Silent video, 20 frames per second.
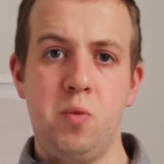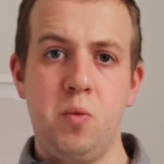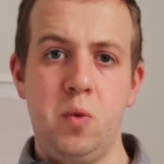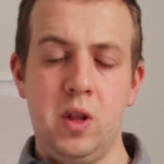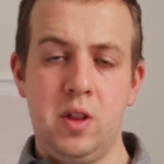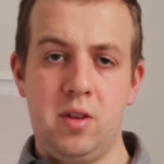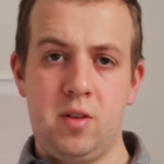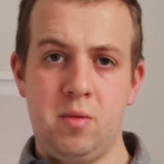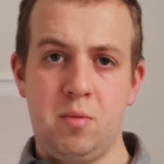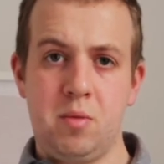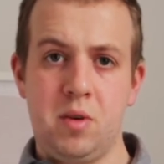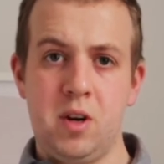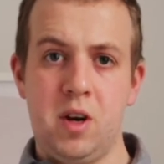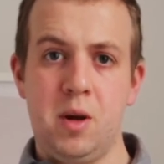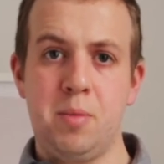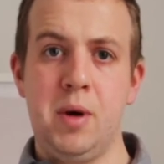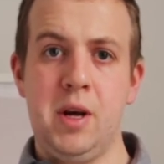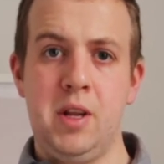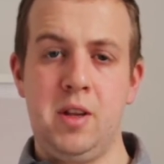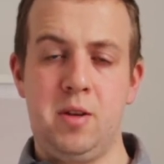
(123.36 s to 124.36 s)
with some
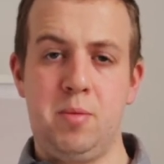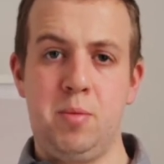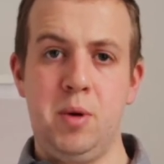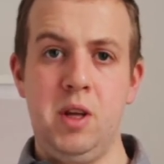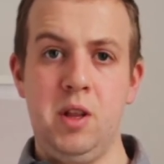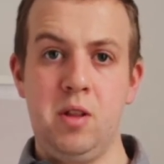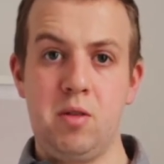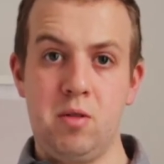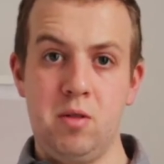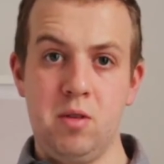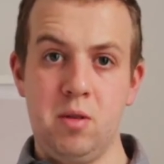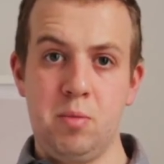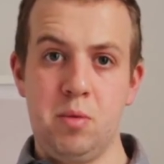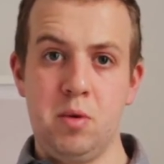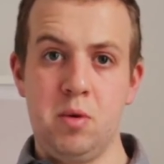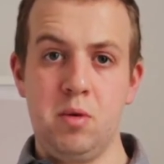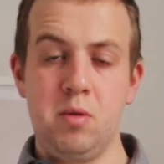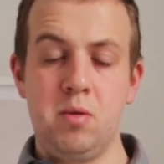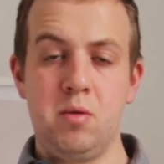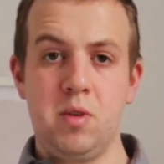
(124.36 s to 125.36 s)
club head speed through the
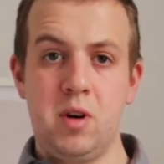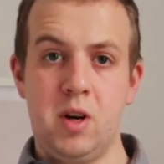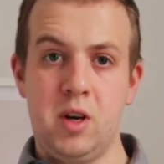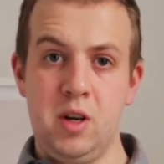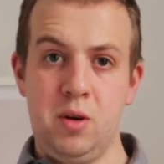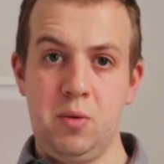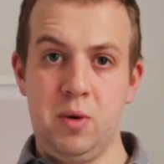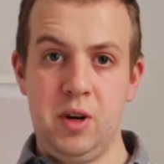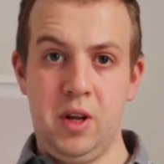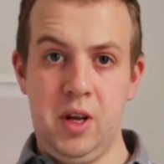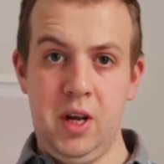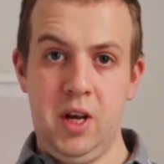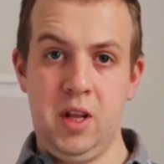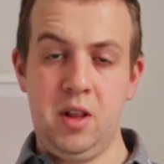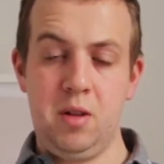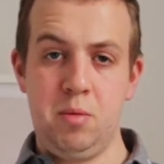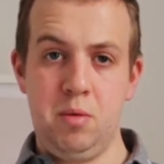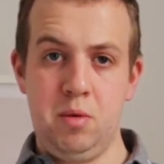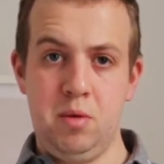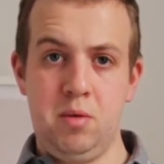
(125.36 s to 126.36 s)
ball, i.e. when you hit
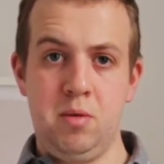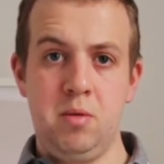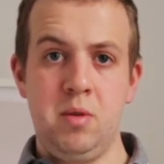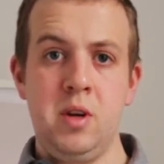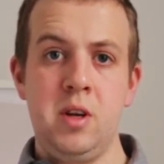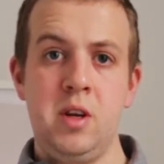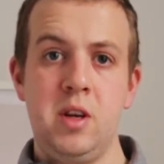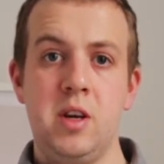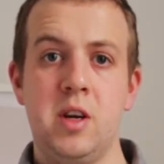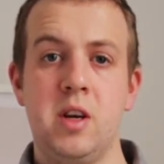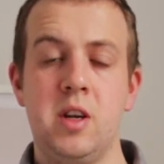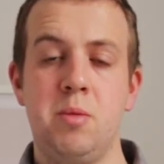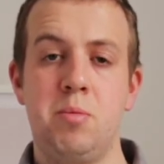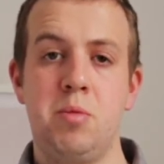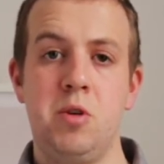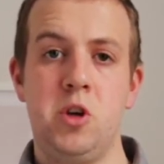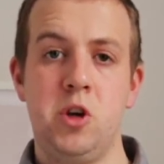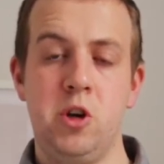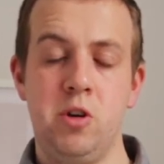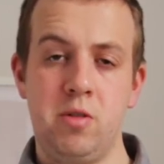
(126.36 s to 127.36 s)
the ball, you're going to
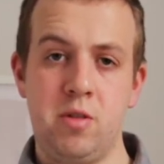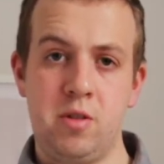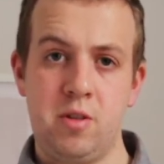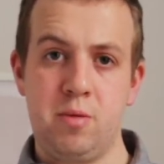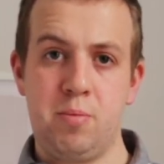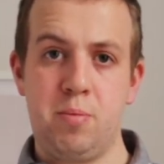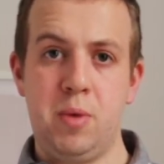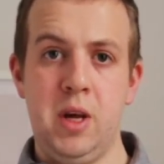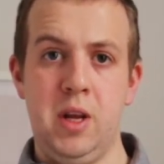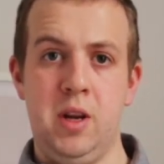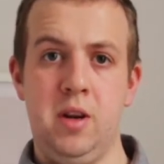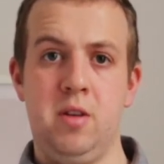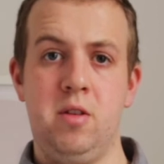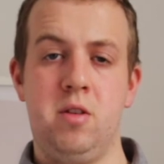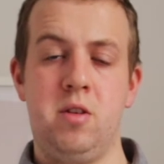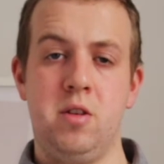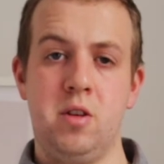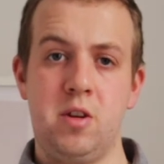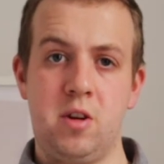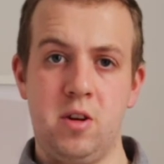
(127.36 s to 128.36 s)
produce spin
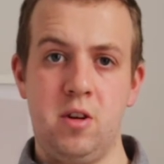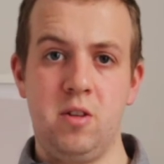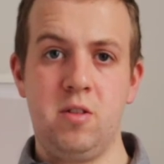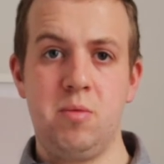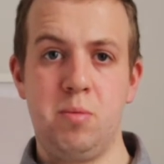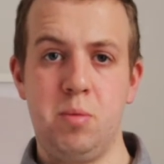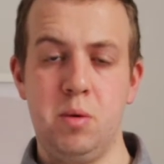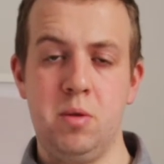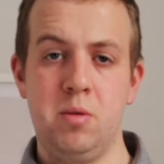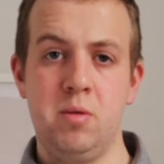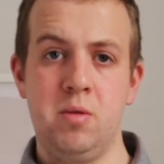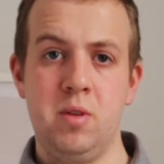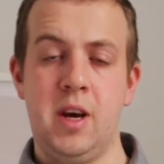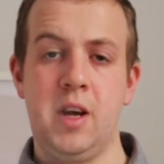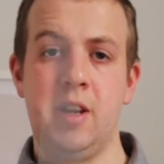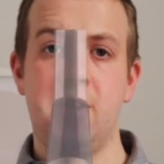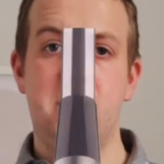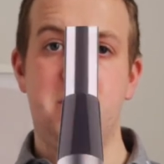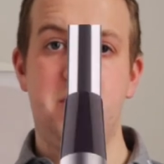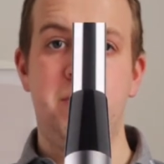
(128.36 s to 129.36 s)
on the golf ball,
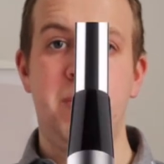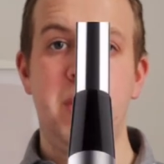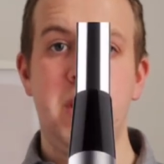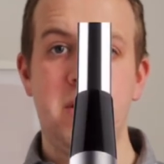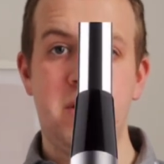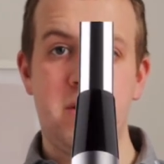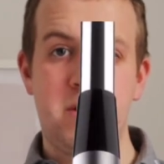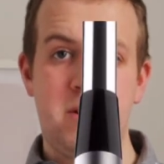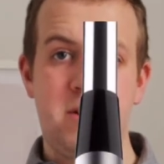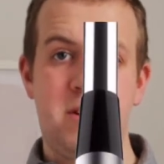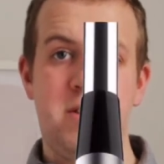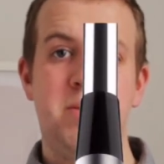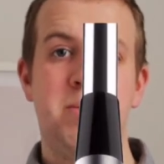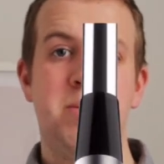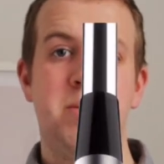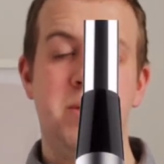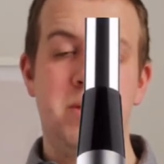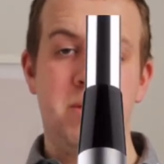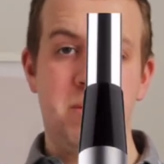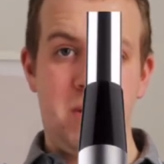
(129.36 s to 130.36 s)
and spin on the golf
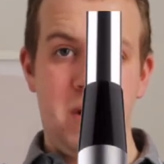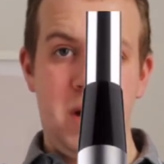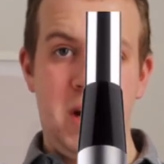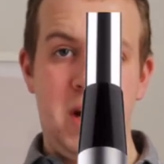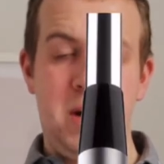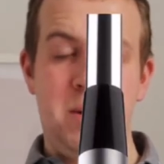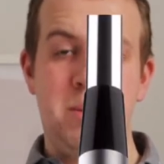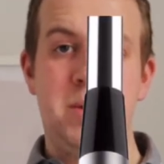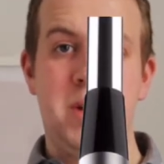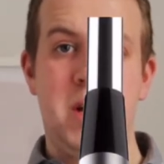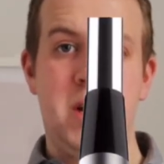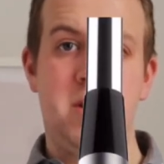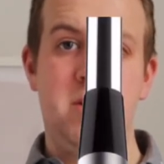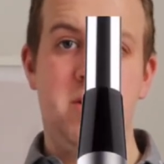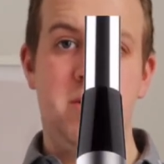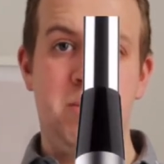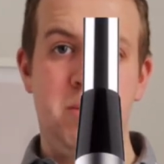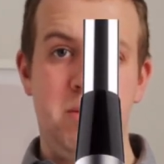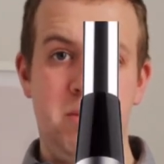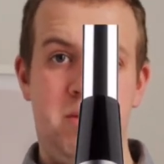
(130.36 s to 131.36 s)
ball is what helps that
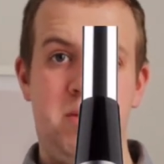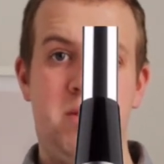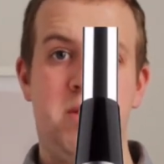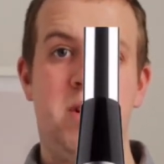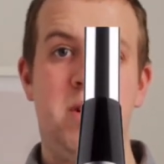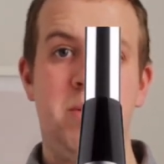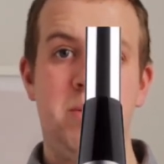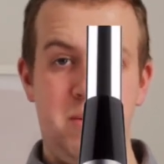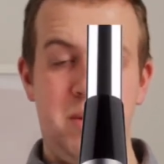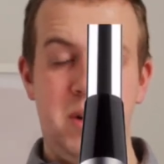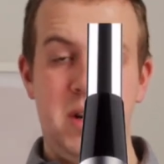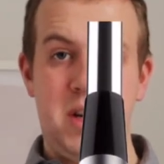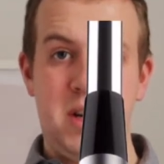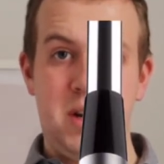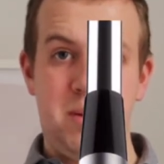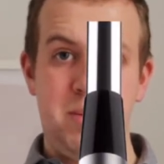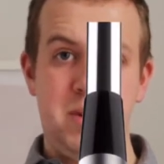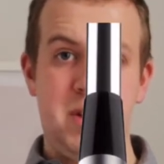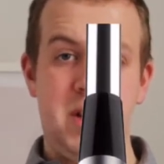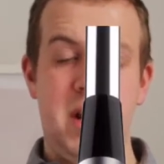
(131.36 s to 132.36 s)
golf ball stop when it
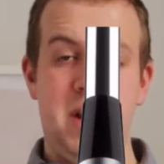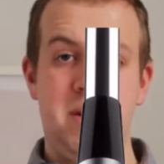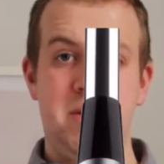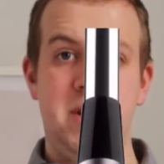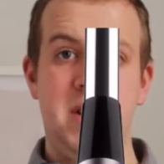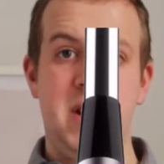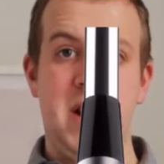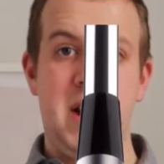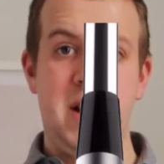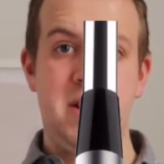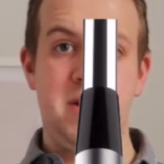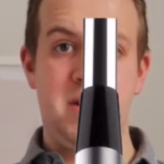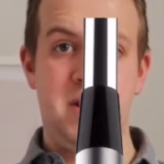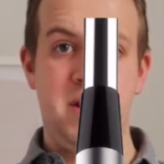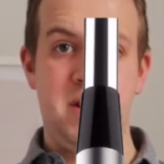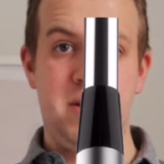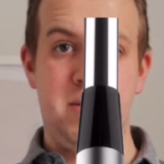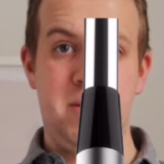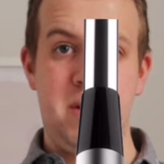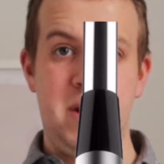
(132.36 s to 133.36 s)
comes down and lands the
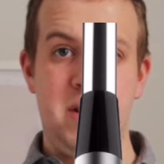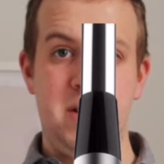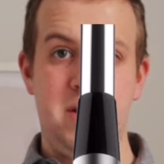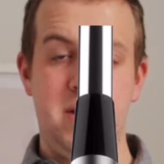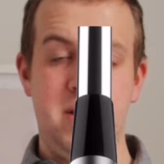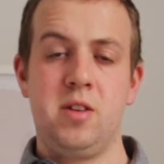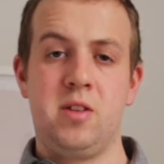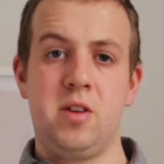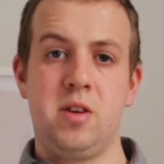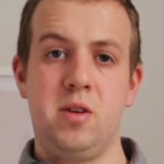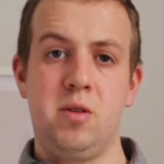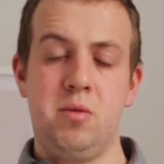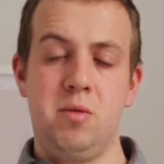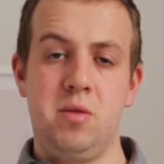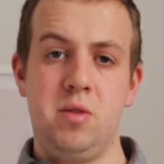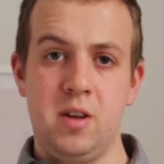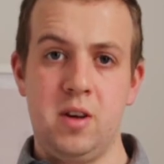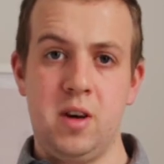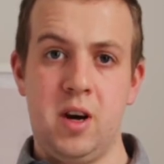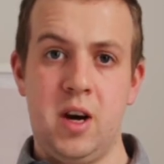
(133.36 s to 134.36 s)
other end. So
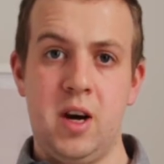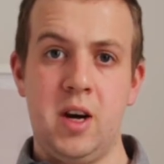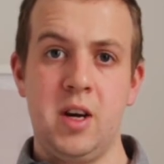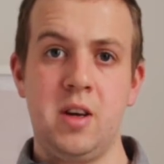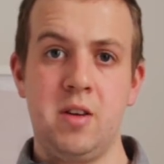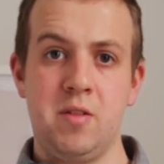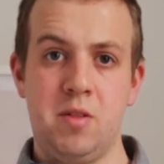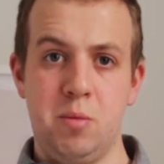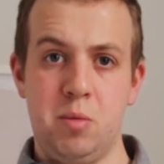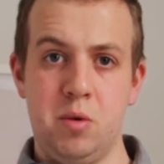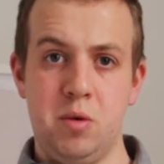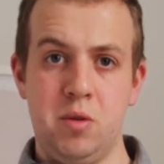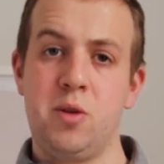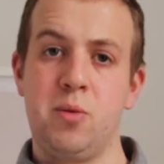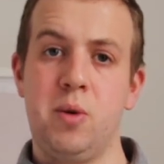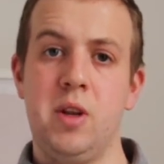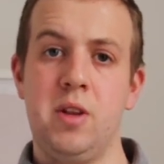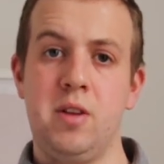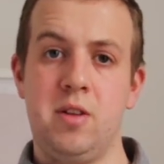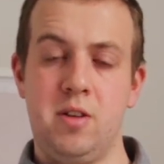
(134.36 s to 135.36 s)
the height of the ball as
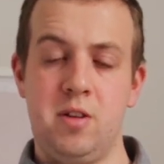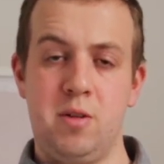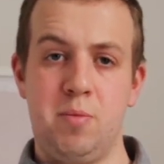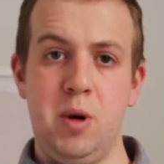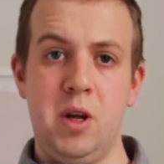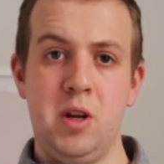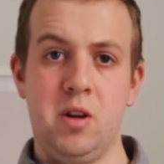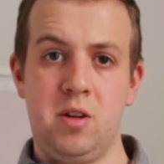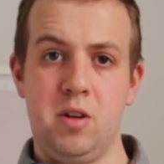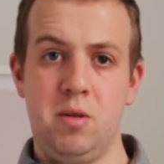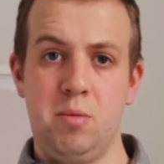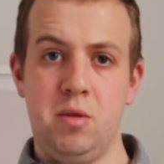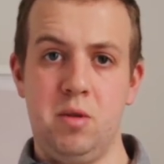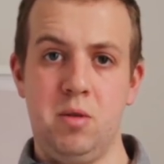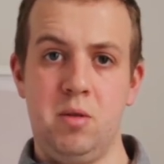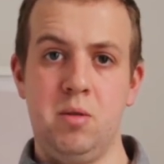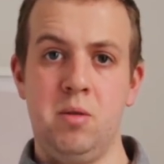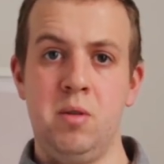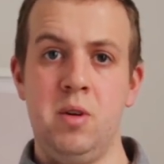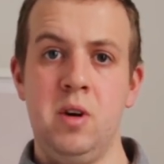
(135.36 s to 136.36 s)
well as the spin on the
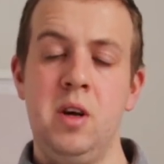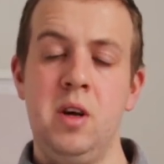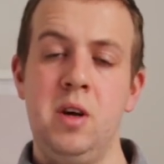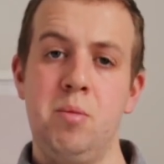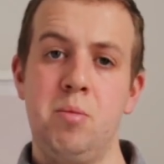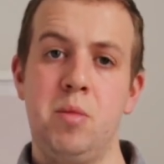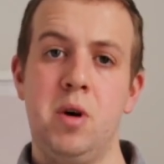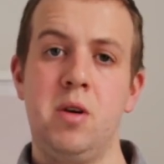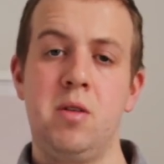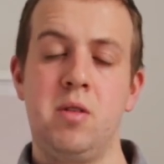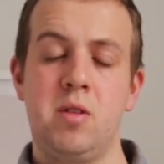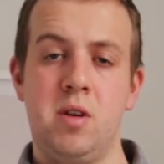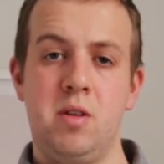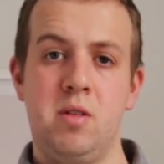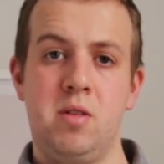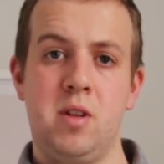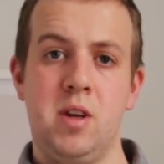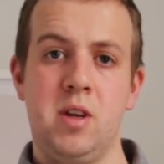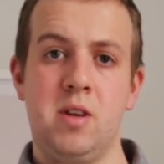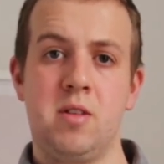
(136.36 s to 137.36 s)
ball, both
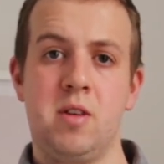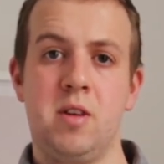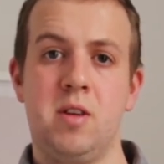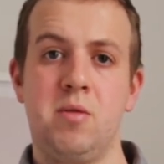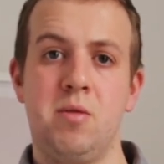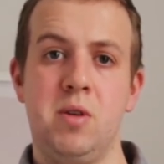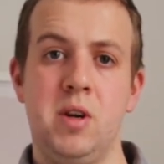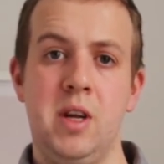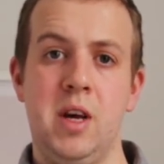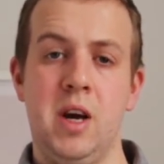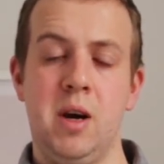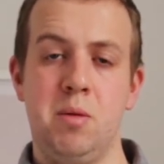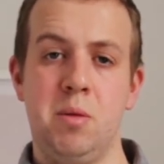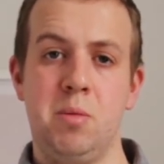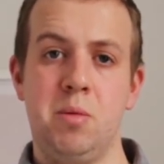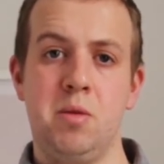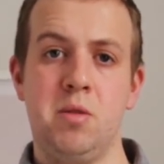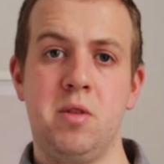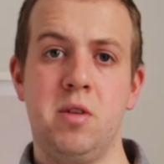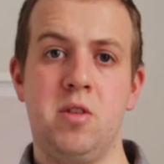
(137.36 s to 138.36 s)
those things are going to really help the
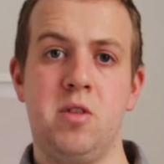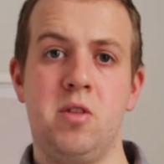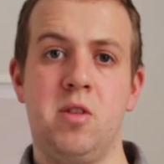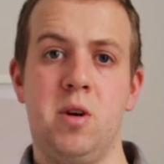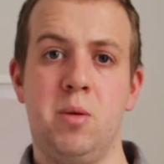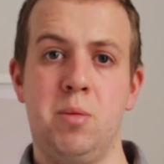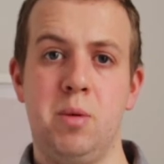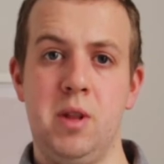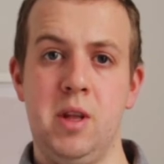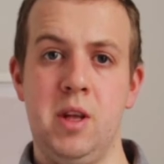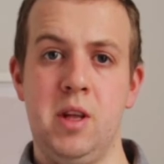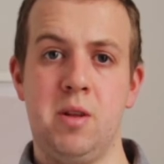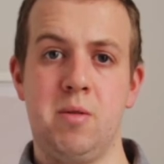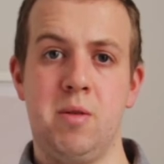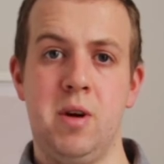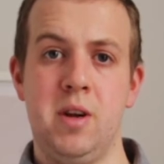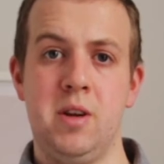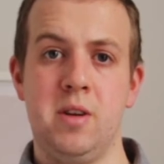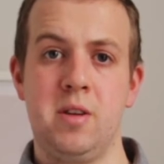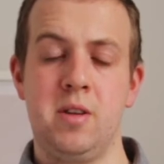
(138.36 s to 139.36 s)
ball to stop at the other
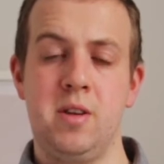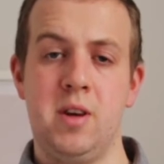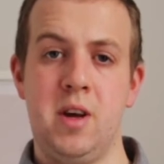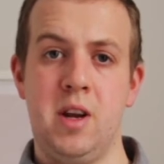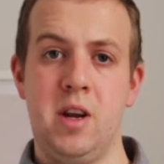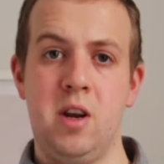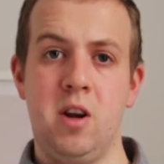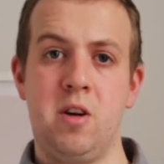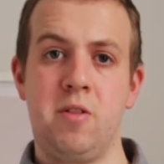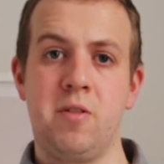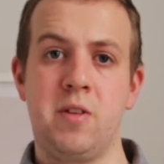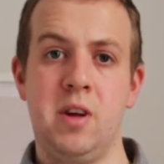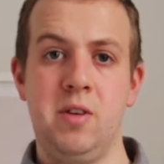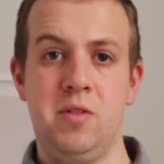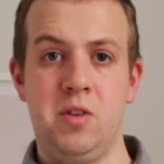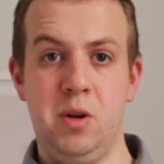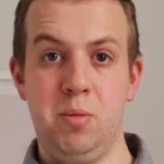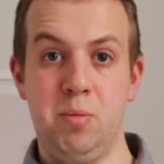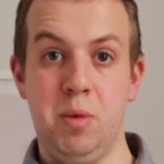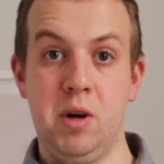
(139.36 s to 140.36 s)
end, and loft
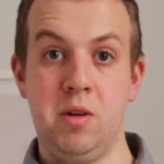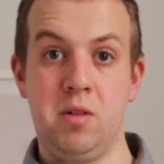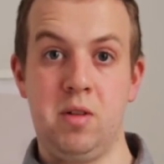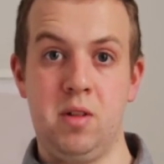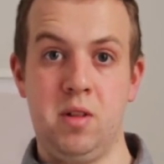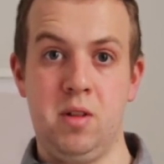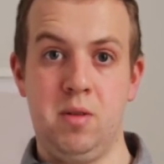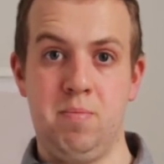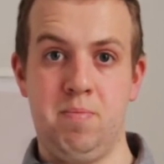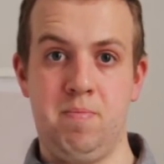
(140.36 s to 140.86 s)
gives you both of them.